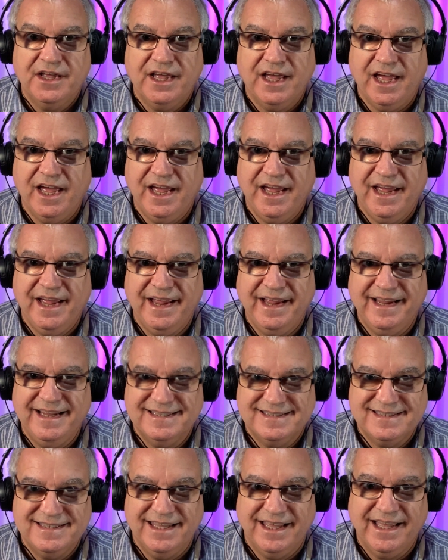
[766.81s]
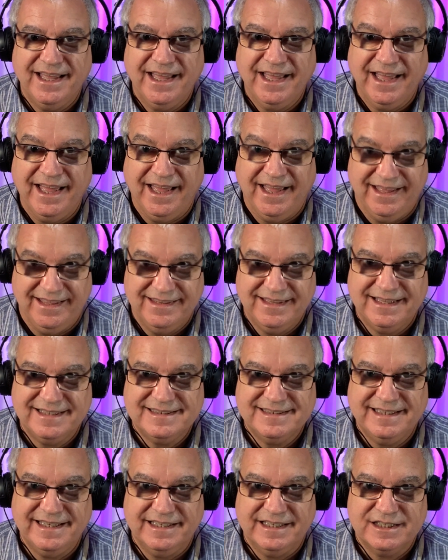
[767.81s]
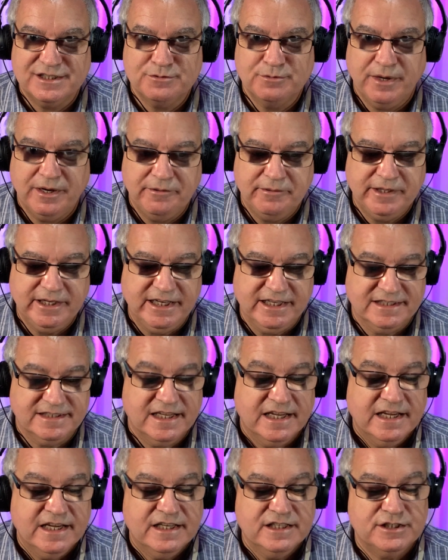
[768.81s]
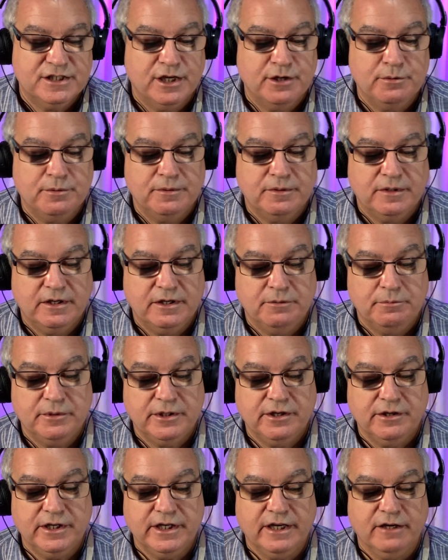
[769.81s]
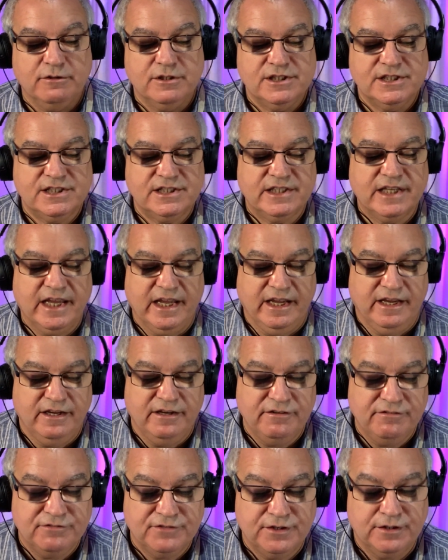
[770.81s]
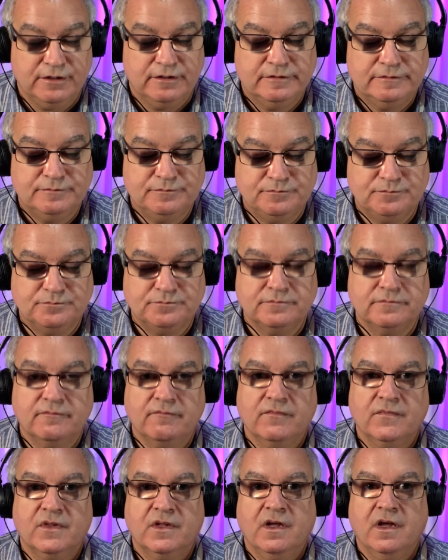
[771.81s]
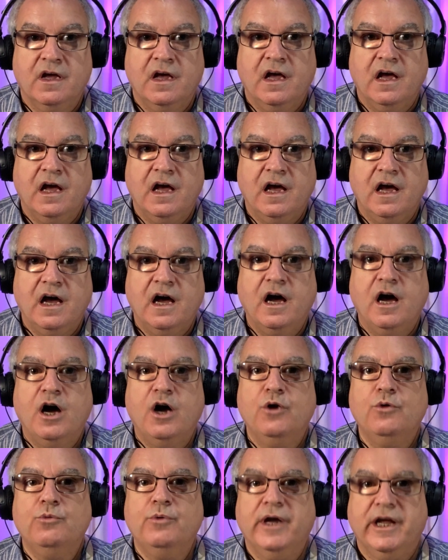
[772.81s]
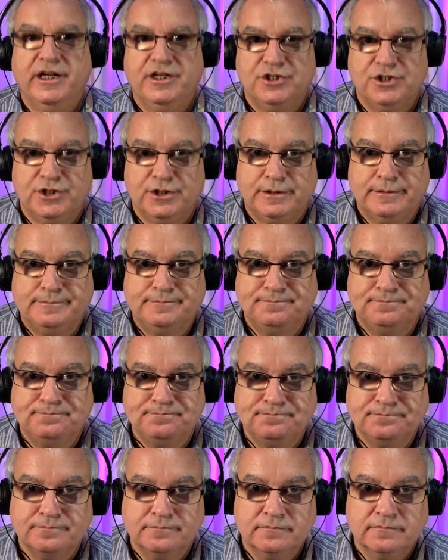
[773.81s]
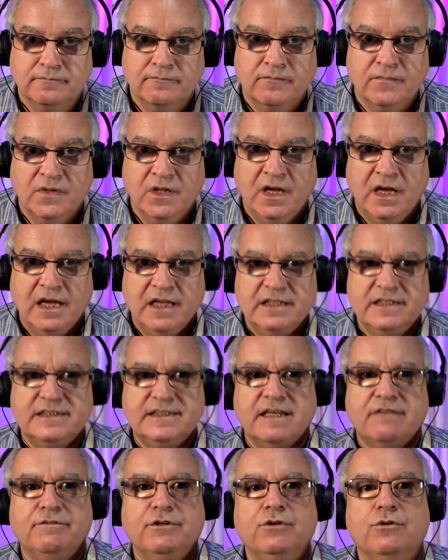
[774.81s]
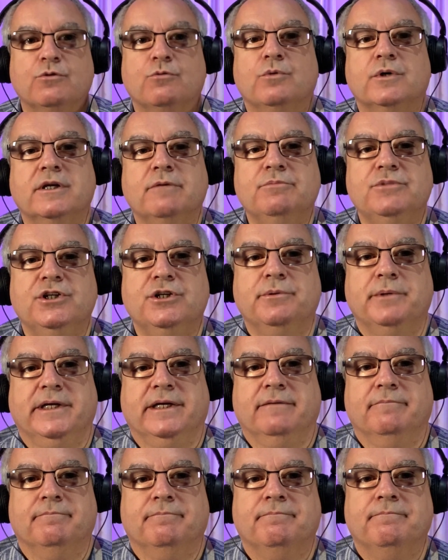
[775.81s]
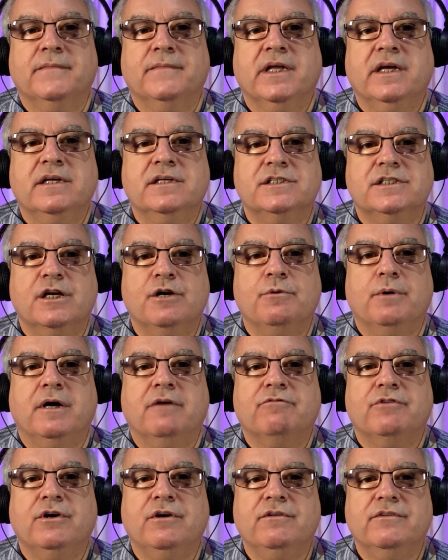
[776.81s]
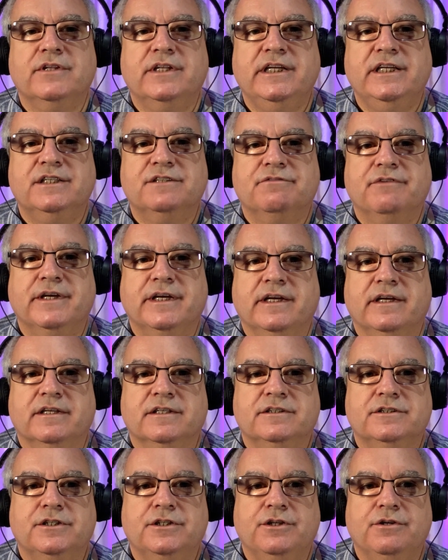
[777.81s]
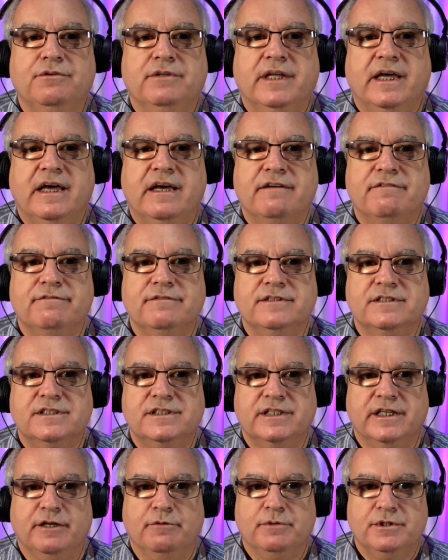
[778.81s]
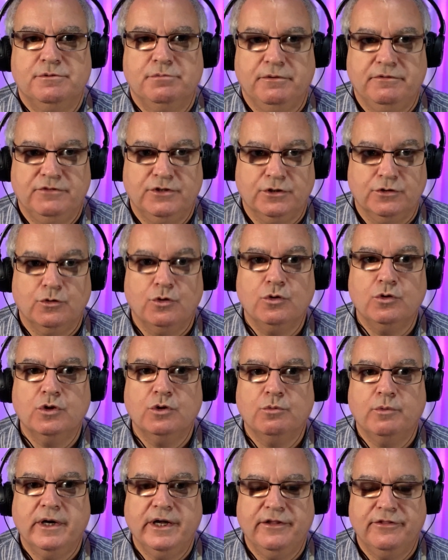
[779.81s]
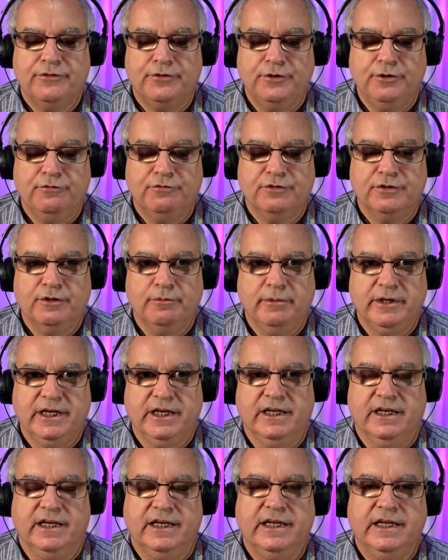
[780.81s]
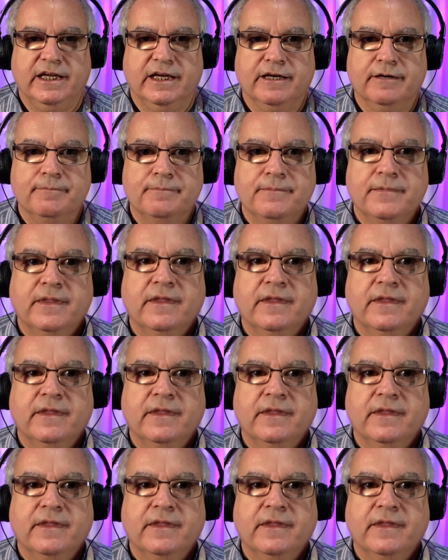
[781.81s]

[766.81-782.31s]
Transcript: Hey, it's there. That's it. That's where it is. So we're going to go saved a wretch. And let's have a look what I'm doing. So I've got these fingers to do the F and C, which we've done all the way through from the beginning, yeah?